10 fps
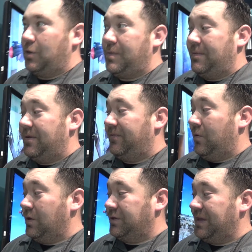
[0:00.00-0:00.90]
Amoeba
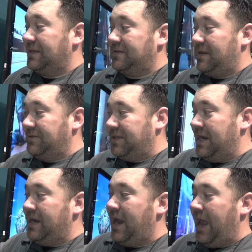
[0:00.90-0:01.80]
for
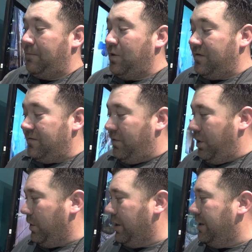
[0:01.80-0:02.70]
2017 and moving
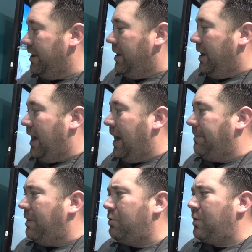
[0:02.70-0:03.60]
forward,
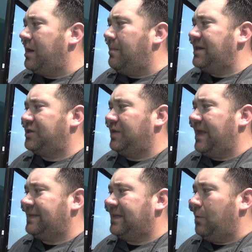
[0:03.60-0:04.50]
but we wanted to make sure
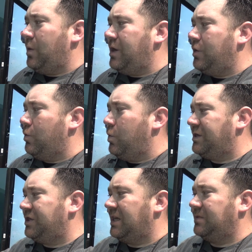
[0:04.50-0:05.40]
that we knew
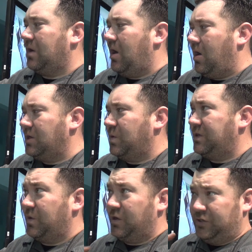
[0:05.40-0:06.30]
which guns were ours,
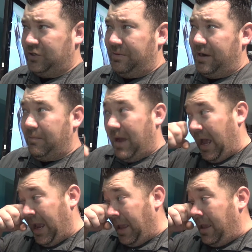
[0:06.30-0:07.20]
which were distributed
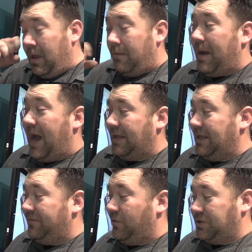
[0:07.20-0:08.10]
by
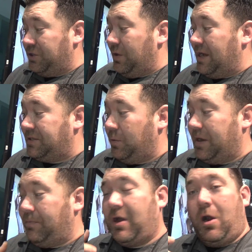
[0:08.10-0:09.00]
Elite Force through us, so
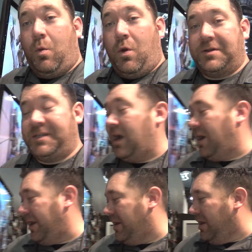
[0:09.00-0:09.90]
we could put our warranty
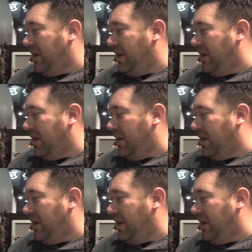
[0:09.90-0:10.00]
on it.